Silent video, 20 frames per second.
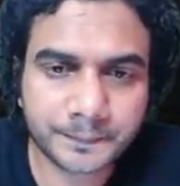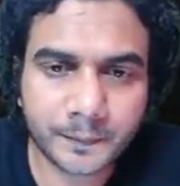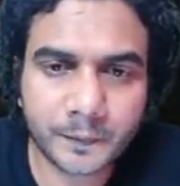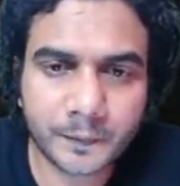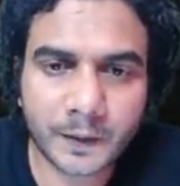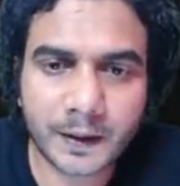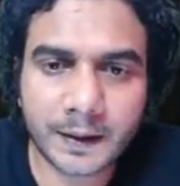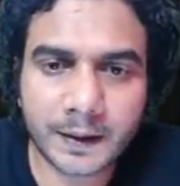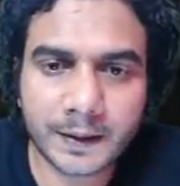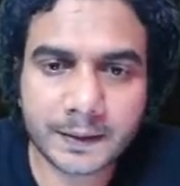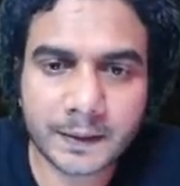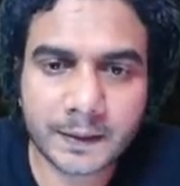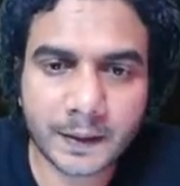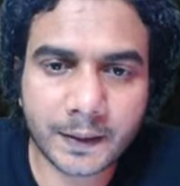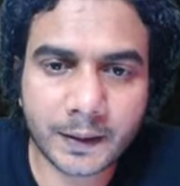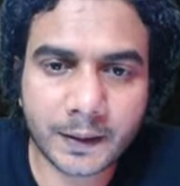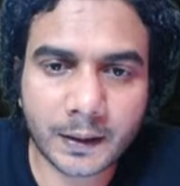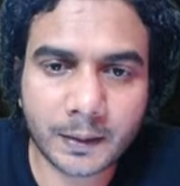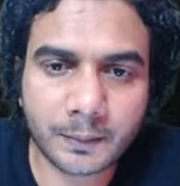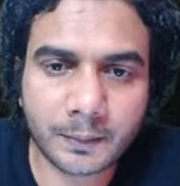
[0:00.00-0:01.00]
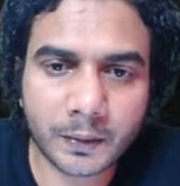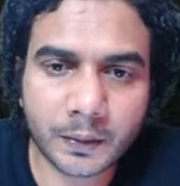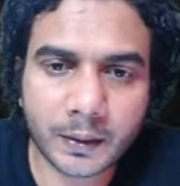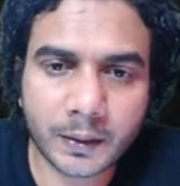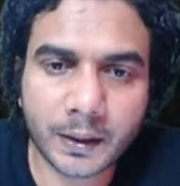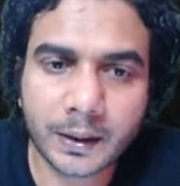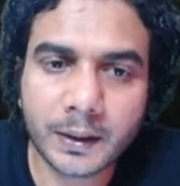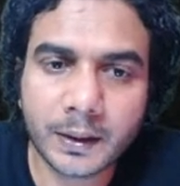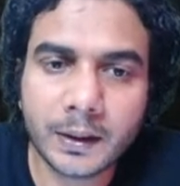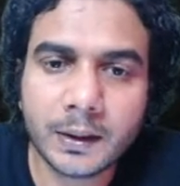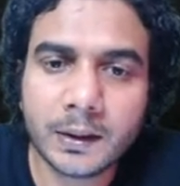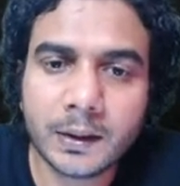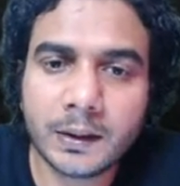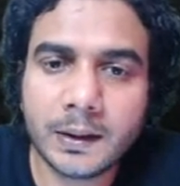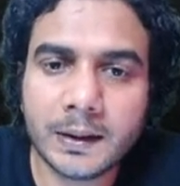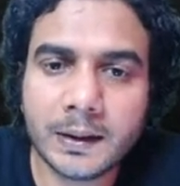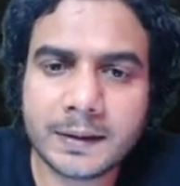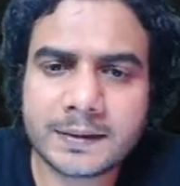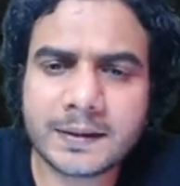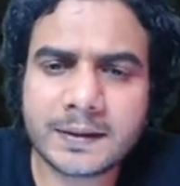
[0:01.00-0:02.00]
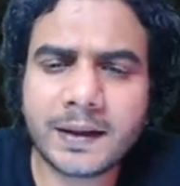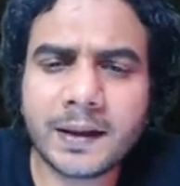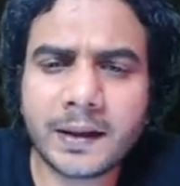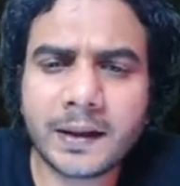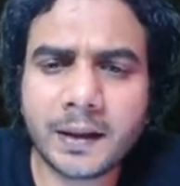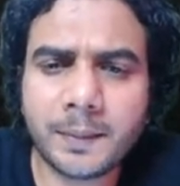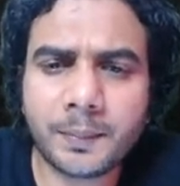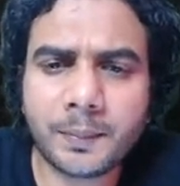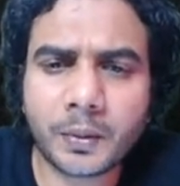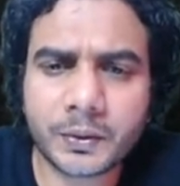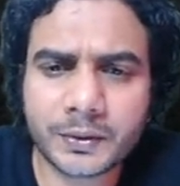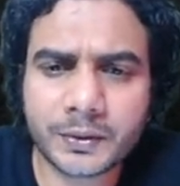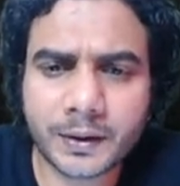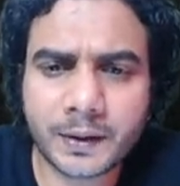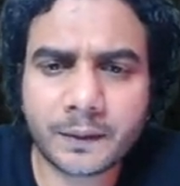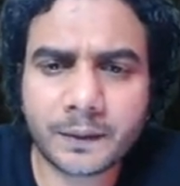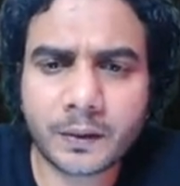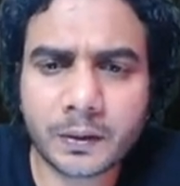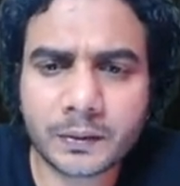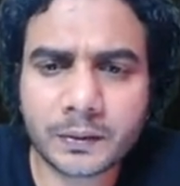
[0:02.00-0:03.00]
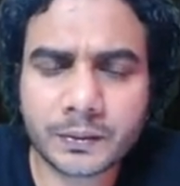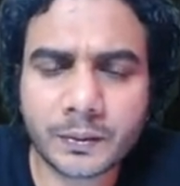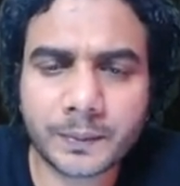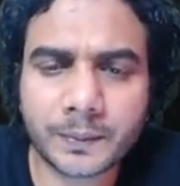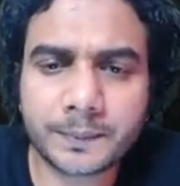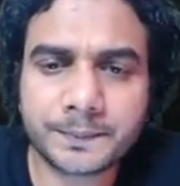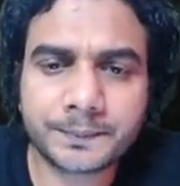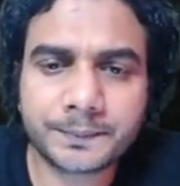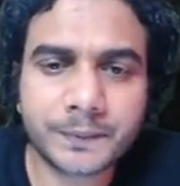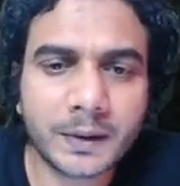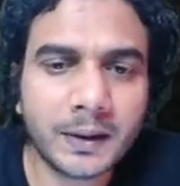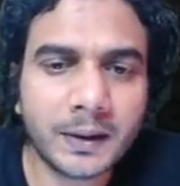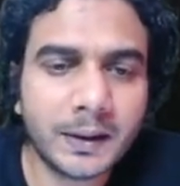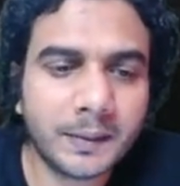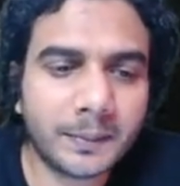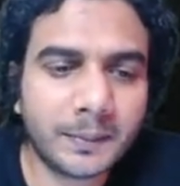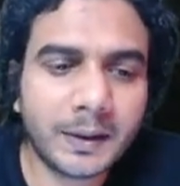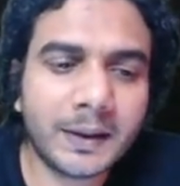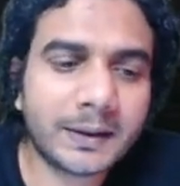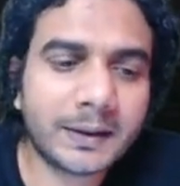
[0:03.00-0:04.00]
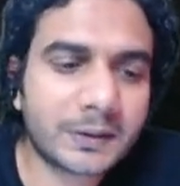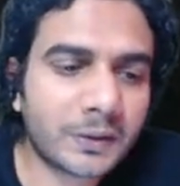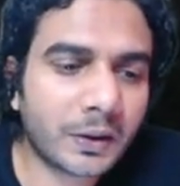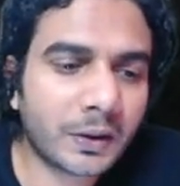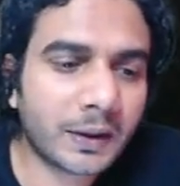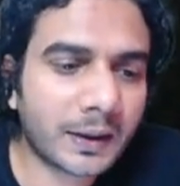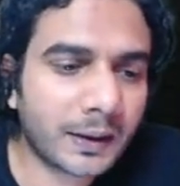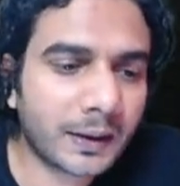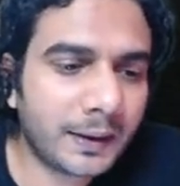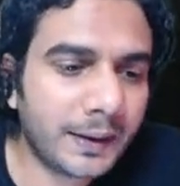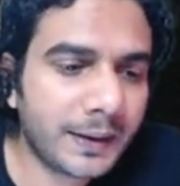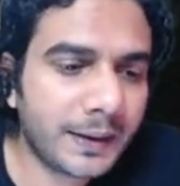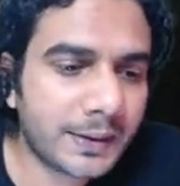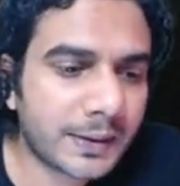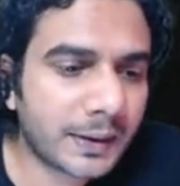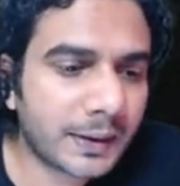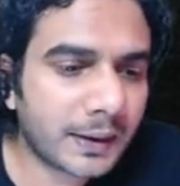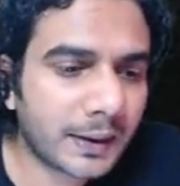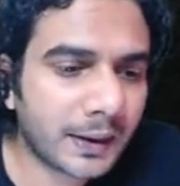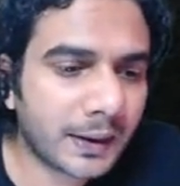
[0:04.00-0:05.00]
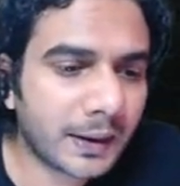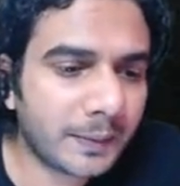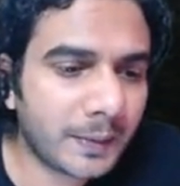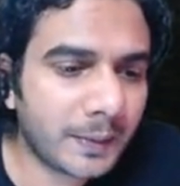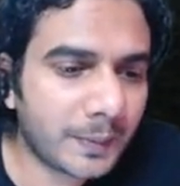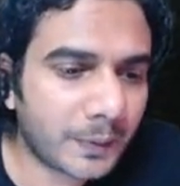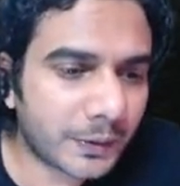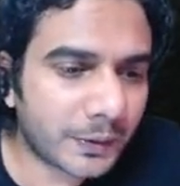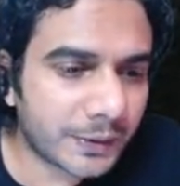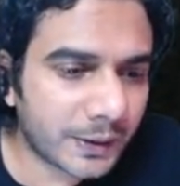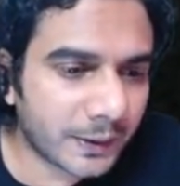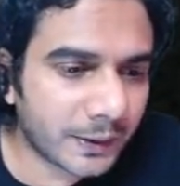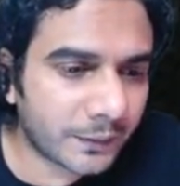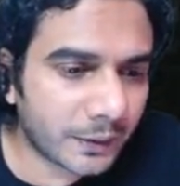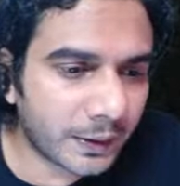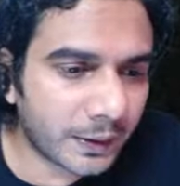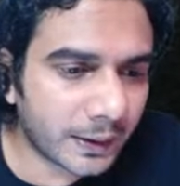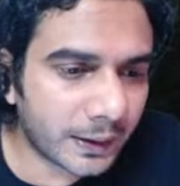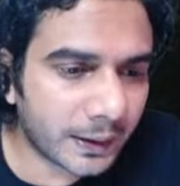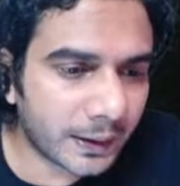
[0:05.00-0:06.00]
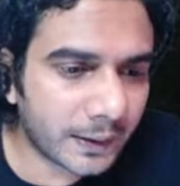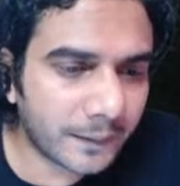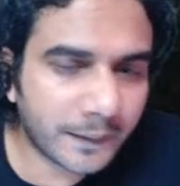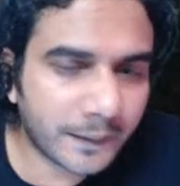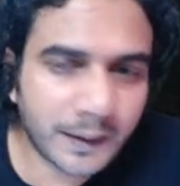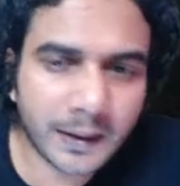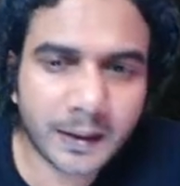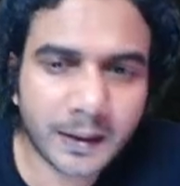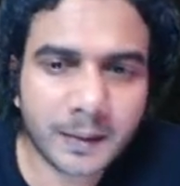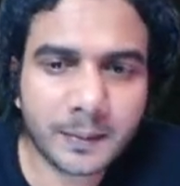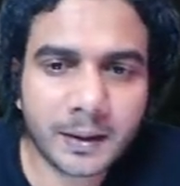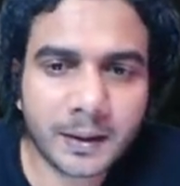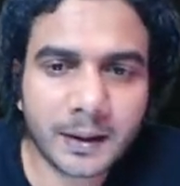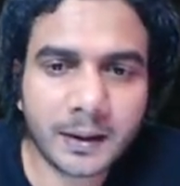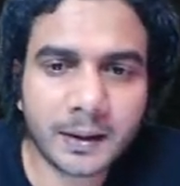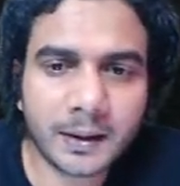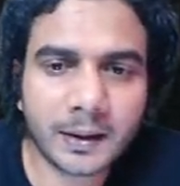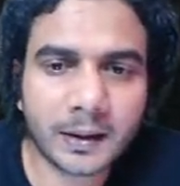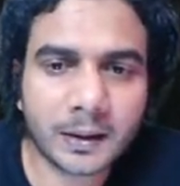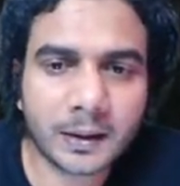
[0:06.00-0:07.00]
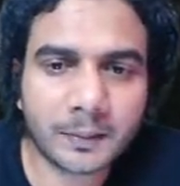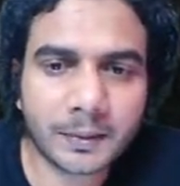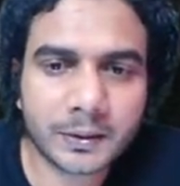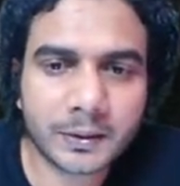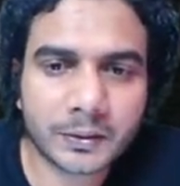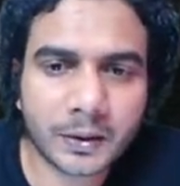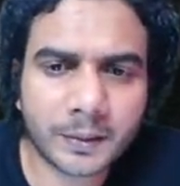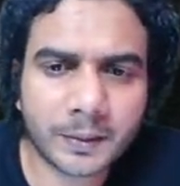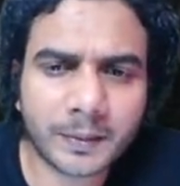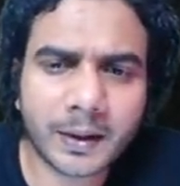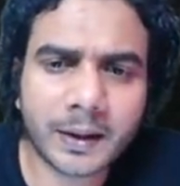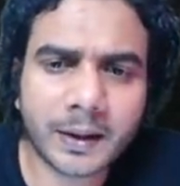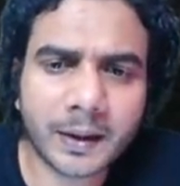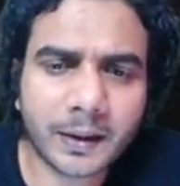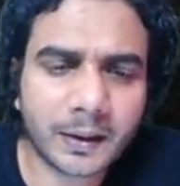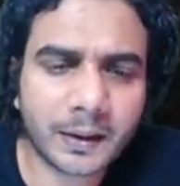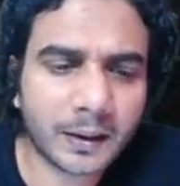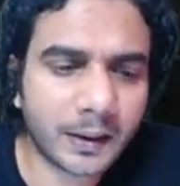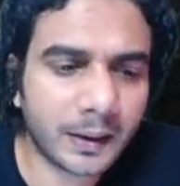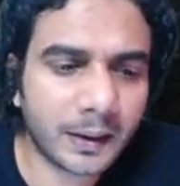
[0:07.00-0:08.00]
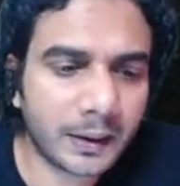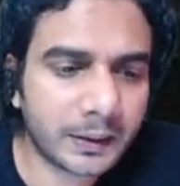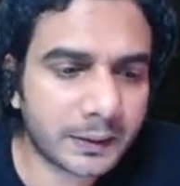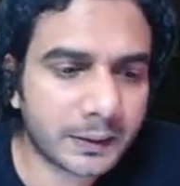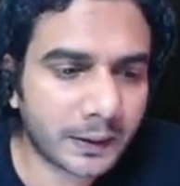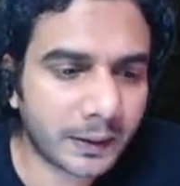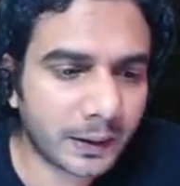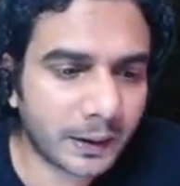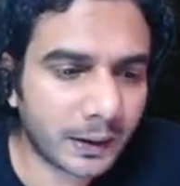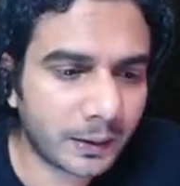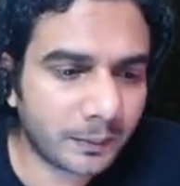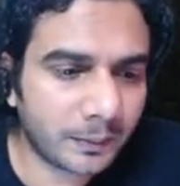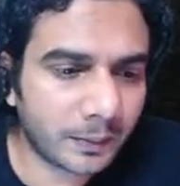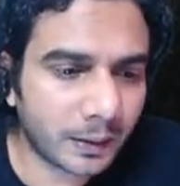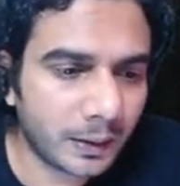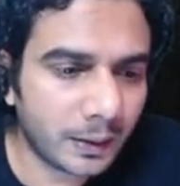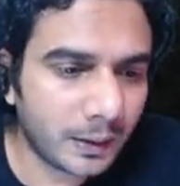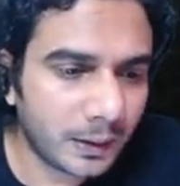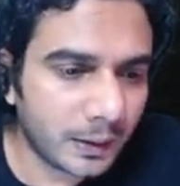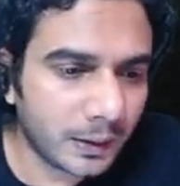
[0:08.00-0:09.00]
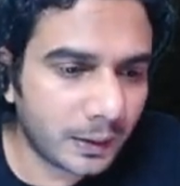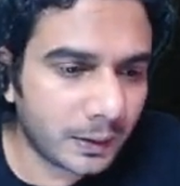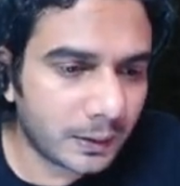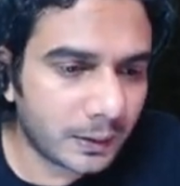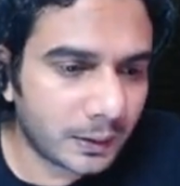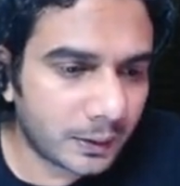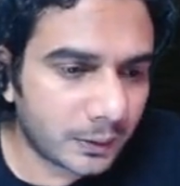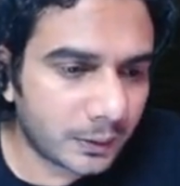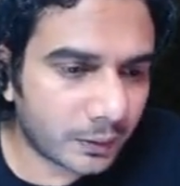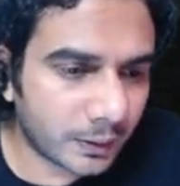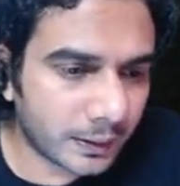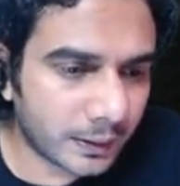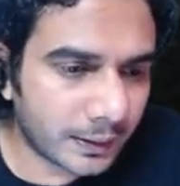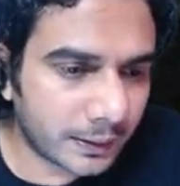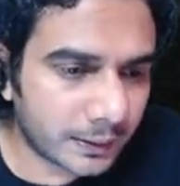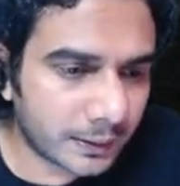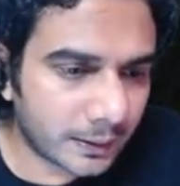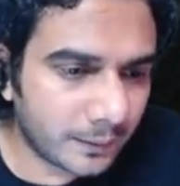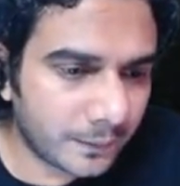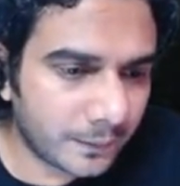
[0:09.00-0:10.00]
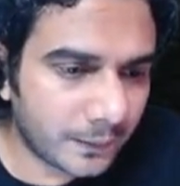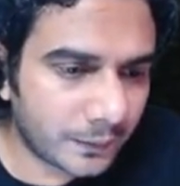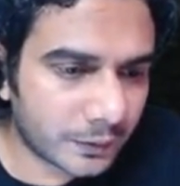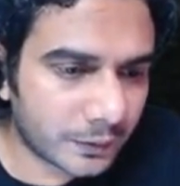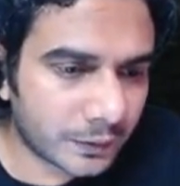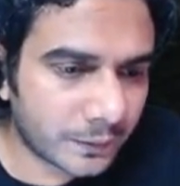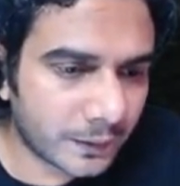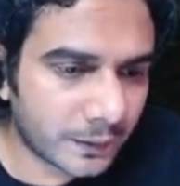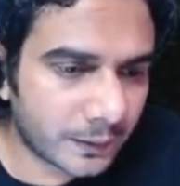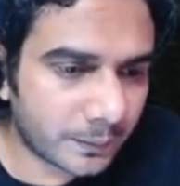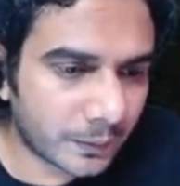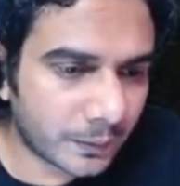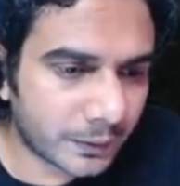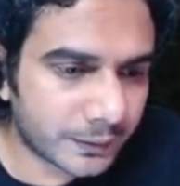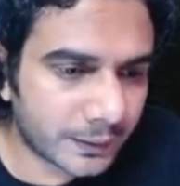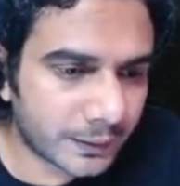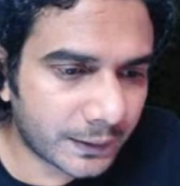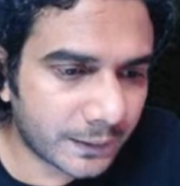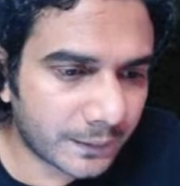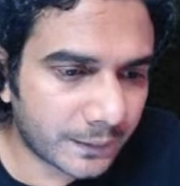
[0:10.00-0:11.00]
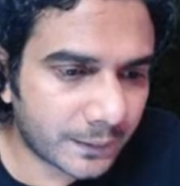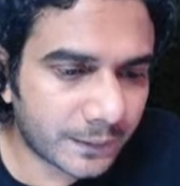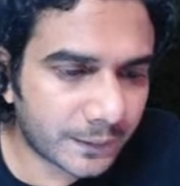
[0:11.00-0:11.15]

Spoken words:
The k is a real number. Okay. Let's take k positive also. But it's not a condition. K can be positive or negative. K can be any real number. So I'm writing k is a real number. Don't get confused with positive.